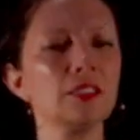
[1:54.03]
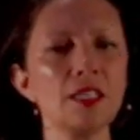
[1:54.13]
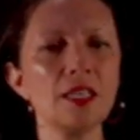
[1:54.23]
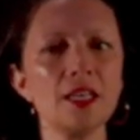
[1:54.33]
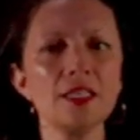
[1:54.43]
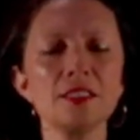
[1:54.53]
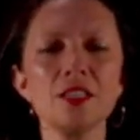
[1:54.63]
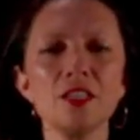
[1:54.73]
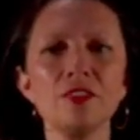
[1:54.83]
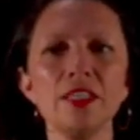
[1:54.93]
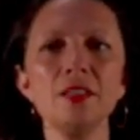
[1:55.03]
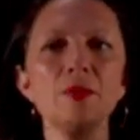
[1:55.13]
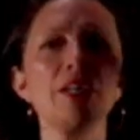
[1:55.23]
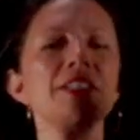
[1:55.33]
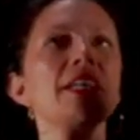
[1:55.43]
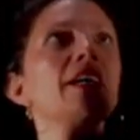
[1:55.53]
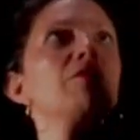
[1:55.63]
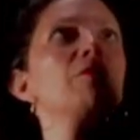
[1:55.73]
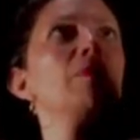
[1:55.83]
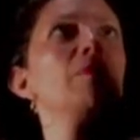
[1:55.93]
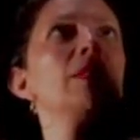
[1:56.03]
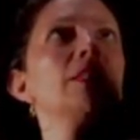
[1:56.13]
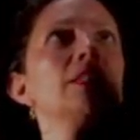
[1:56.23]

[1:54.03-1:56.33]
And over here, we're going to have member